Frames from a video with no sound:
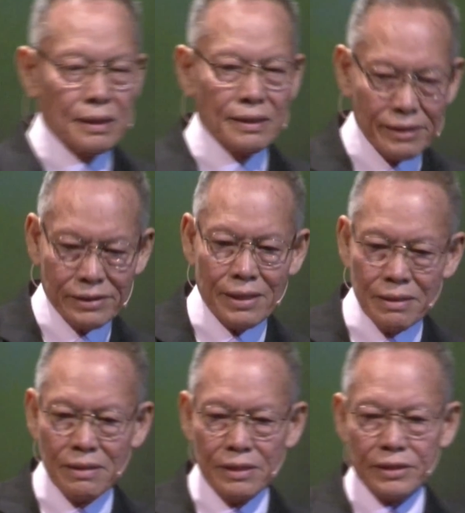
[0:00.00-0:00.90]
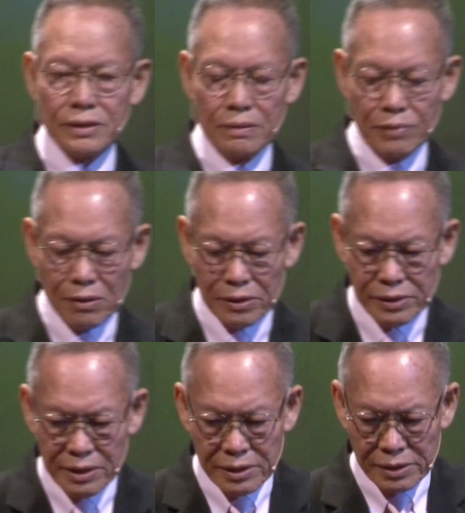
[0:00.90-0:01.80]
understand this, because
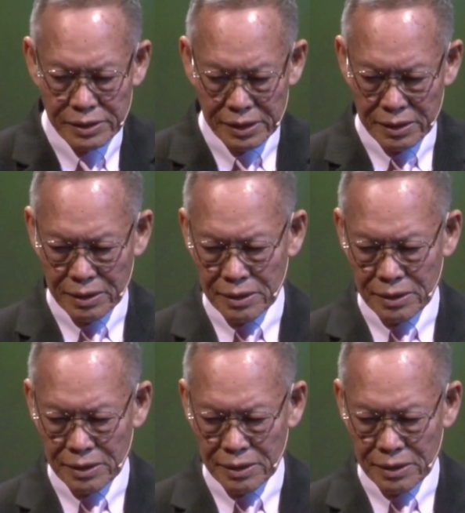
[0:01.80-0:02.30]
this is uh,